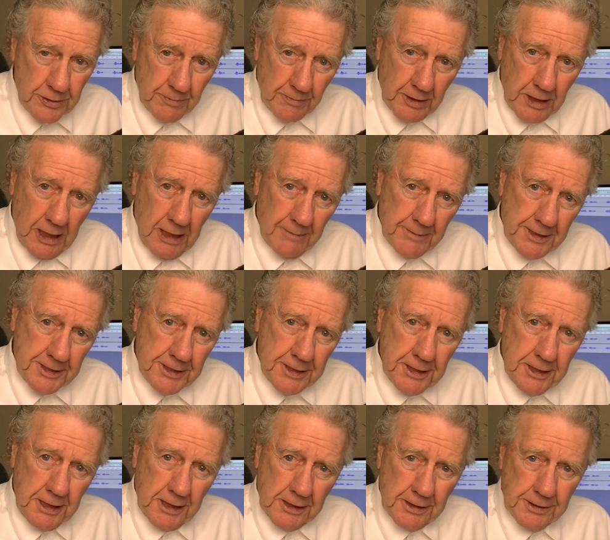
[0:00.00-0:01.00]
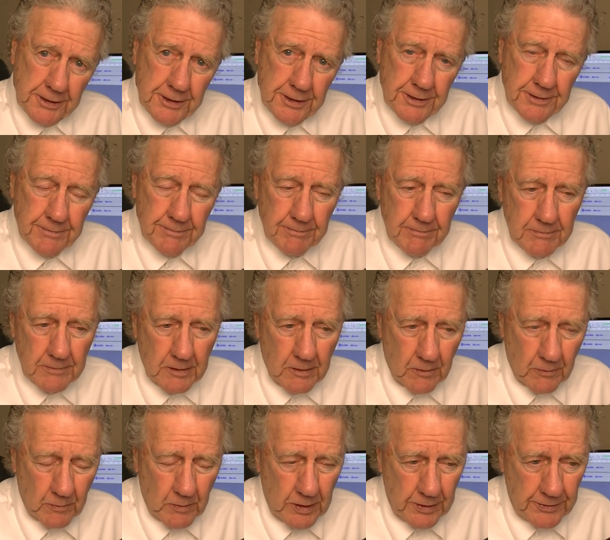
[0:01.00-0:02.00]
some common sense
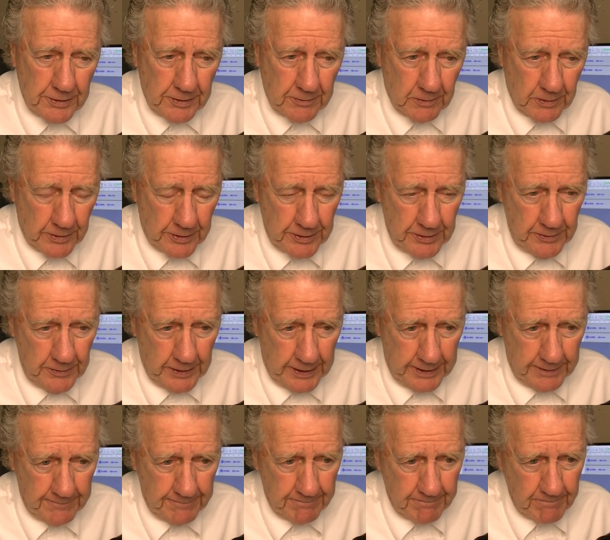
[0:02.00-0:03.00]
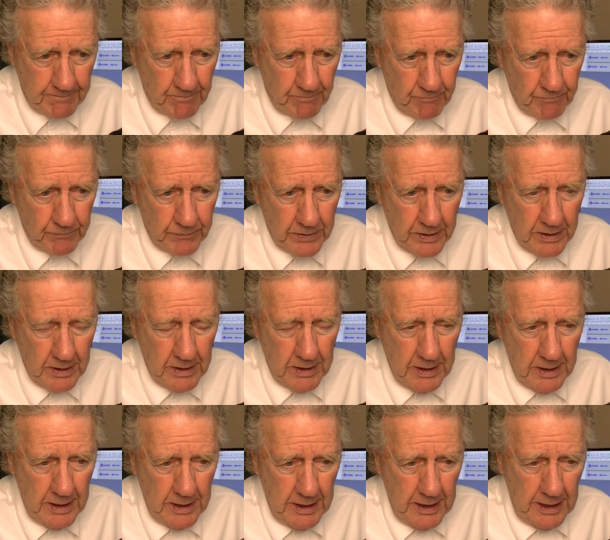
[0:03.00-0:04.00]
on what they were doing
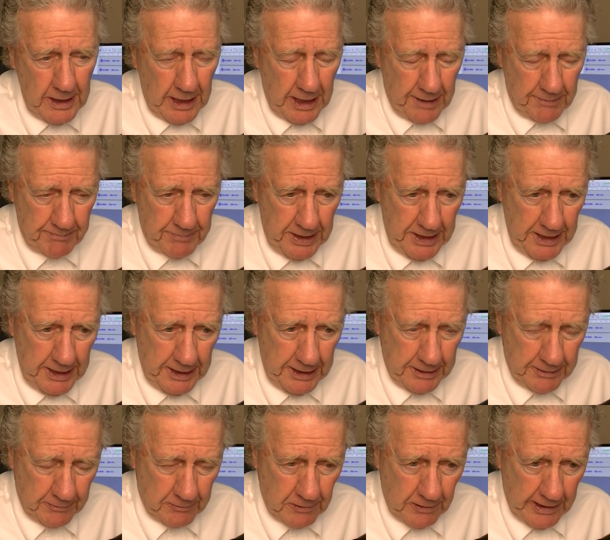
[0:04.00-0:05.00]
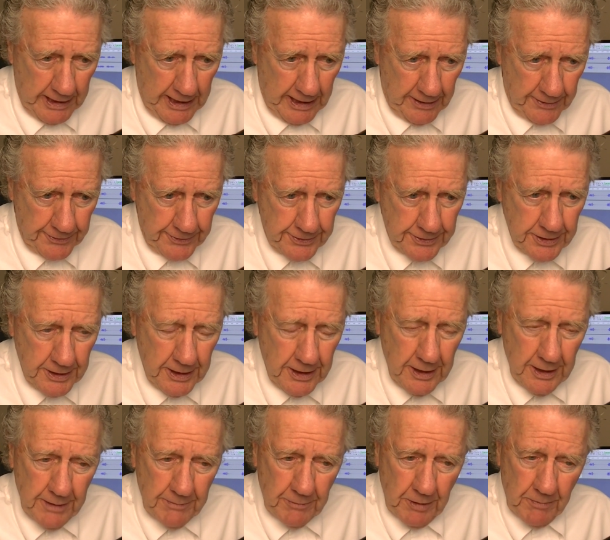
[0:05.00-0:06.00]
and being in crowds,
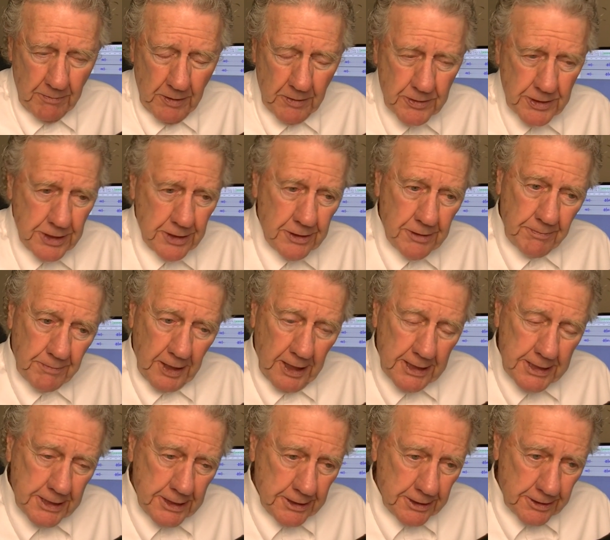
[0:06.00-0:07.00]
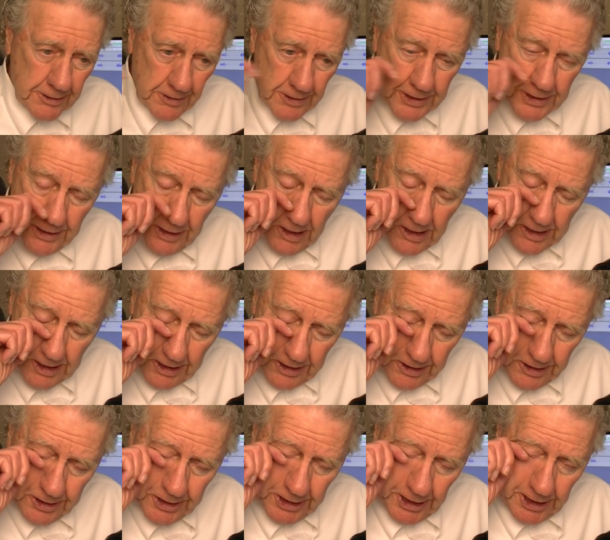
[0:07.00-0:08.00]
but most of the places are starting to
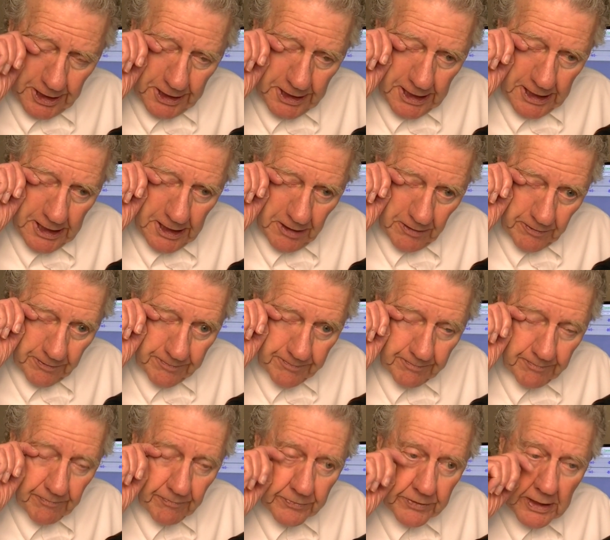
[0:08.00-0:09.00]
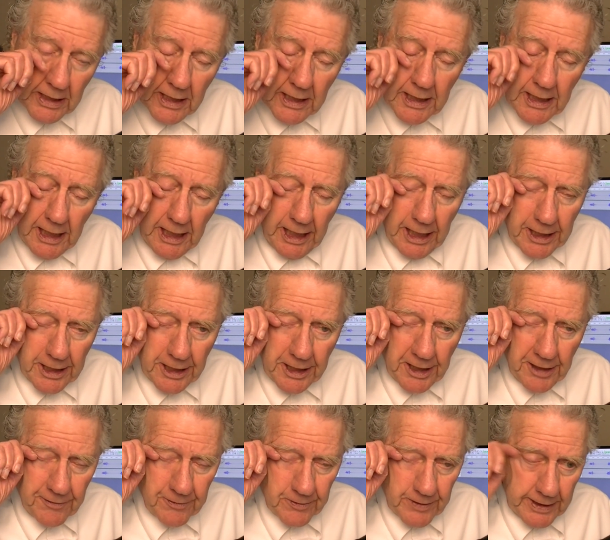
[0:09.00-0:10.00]
shut down. And
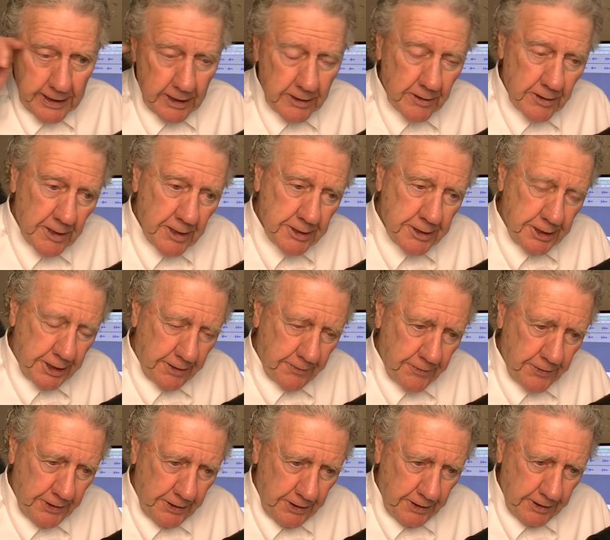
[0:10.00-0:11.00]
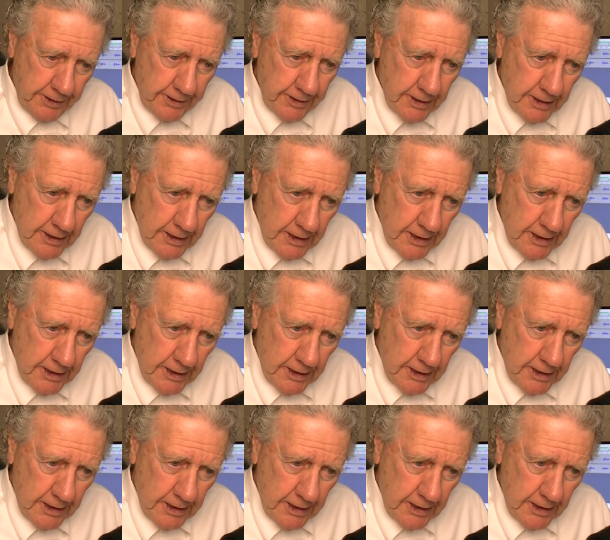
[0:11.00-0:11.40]
another encouraging thing